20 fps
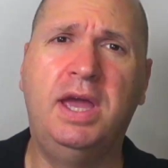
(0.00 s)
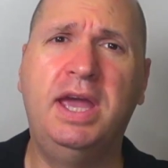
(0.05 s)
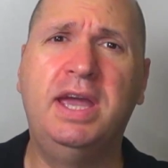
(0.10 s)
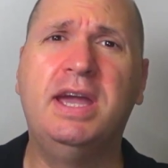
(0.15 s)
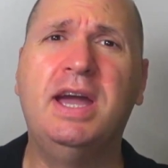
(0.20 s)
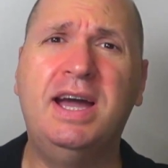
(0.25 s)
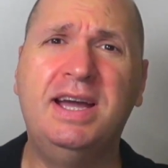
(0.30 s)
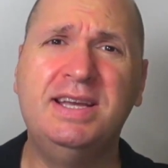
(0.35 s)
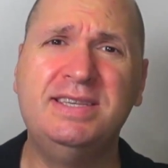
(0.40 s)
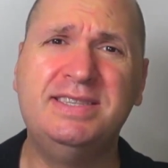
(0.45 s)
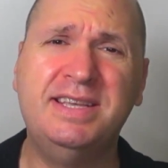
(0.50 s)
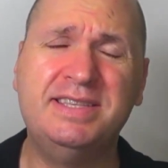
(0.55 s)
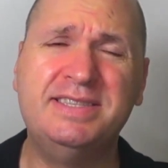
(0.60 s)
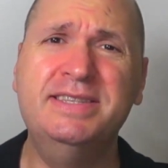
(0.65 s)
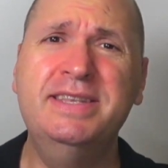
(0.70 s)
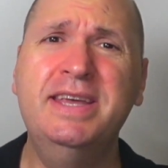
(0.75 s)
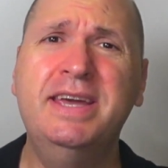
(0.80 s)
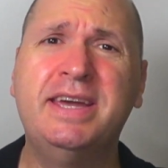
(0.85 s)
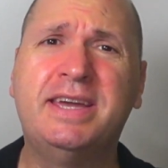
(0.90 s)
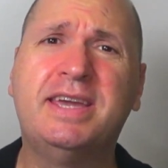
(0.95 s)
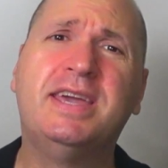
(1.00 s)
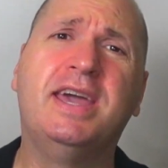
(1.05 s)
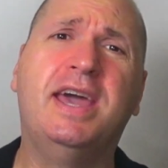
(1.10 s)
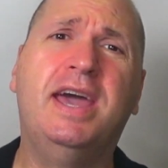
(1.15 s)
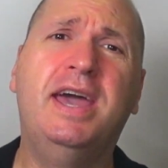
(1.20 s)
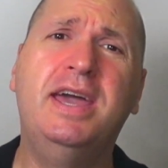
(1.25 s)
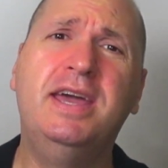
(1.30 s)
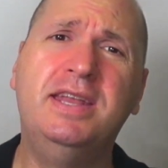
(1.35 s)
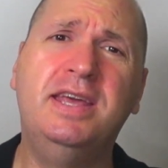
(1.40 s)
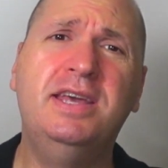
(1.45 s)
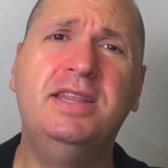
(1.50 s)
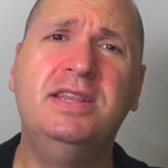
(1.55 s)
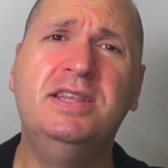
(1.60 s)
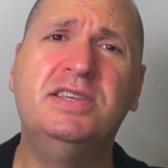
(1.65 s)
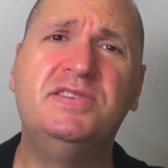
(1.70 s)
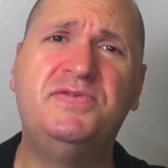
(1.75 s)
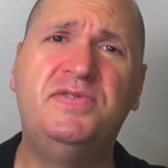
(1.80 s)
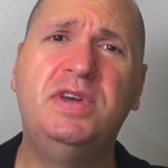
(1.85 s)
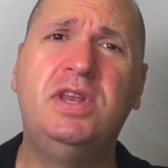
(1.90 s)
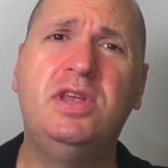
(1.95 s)
Hey guys, it's Nick, and in
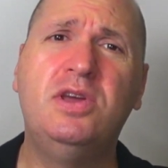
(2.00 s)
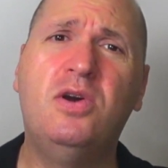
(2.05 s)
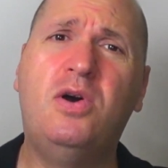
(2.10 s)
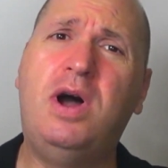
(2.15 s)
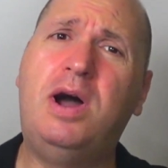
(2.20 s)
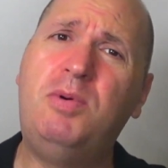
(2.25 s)
this video,